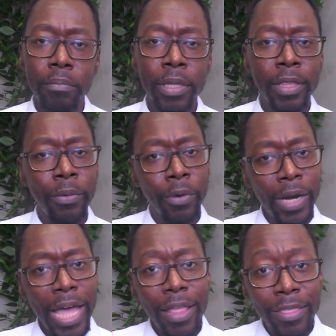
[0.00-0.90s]
but they
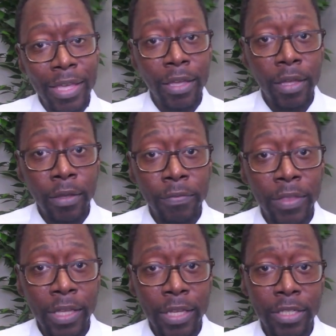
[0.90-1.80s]
were not thinking of
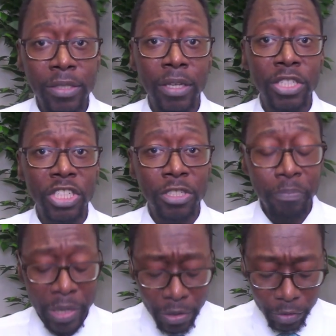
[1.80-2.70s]
things
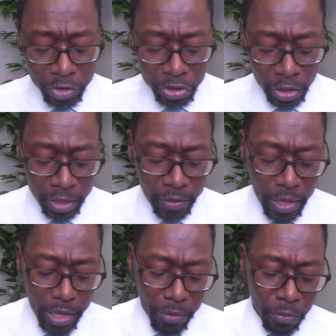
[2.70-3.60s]
spiritually.
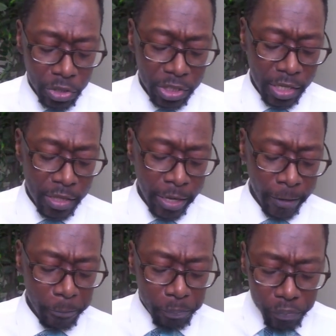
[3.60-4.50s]
We'll see
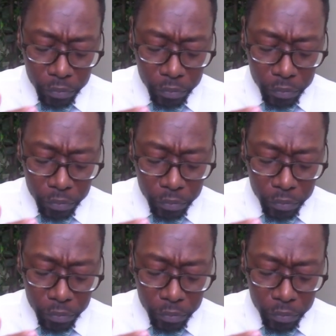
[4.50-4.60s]
there.